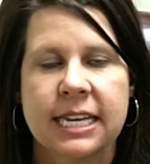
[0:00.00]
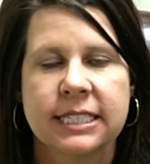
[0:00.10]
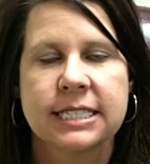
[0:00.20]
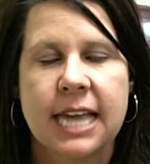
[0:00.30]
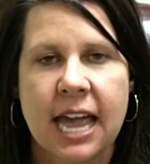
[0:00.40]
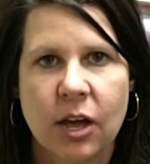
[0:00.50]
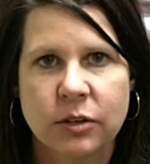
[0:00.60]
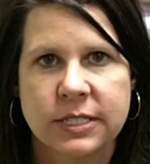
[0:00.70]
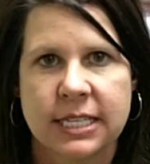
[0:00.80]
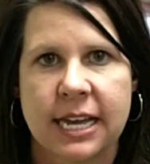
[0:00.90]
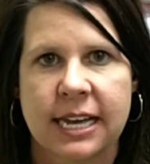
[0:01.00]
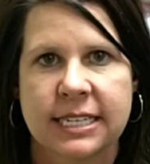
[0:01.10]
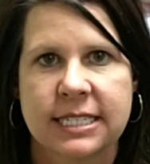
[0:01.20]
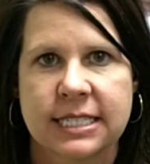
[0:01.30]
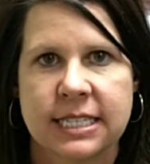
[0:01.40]
it tells
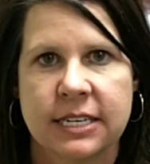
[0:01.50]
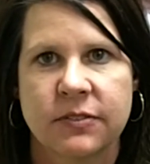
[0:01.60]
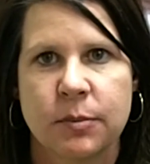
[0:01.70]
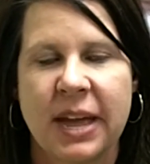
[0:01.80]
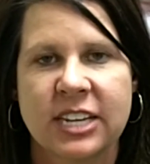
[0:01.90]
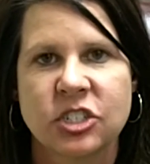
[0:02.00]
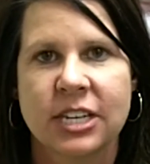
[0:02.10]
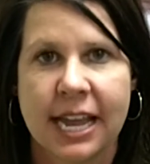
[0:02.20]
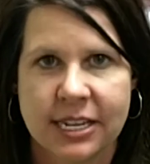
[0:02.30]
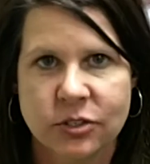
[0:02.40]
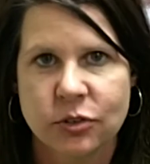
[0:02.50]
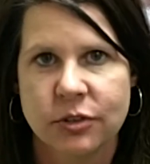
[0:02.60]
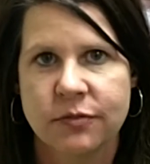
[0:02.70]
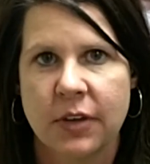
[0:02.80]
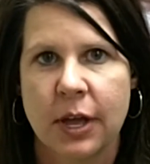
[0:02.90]
us if the patient
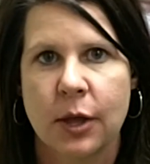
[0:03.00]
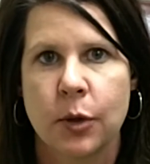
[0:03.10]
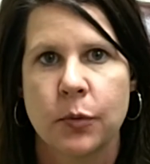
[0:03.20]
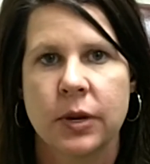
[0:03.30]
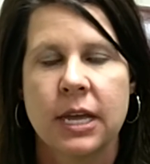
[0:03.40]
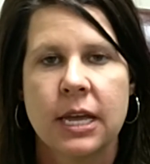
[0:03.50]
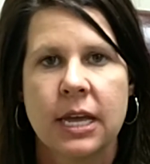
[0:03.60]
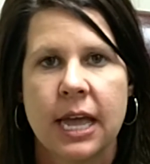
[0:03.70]
answered the phone